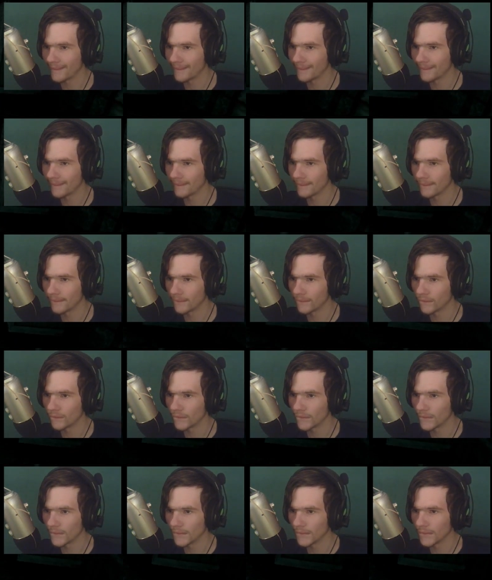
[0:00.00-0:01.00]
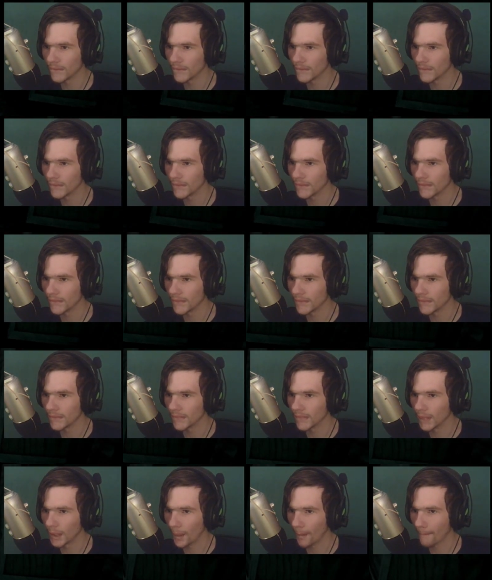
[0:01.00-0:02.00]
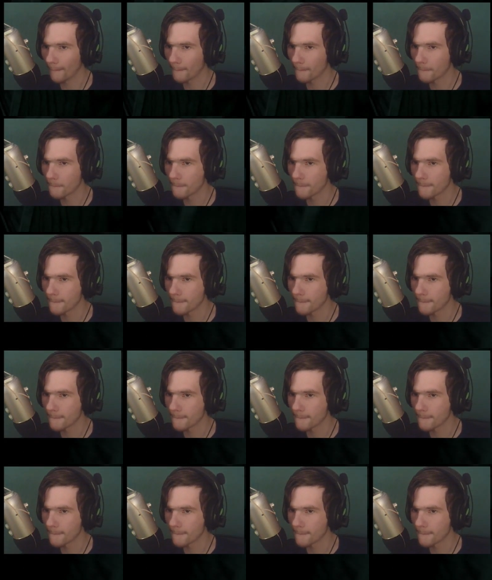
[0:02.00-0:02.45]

[no speech]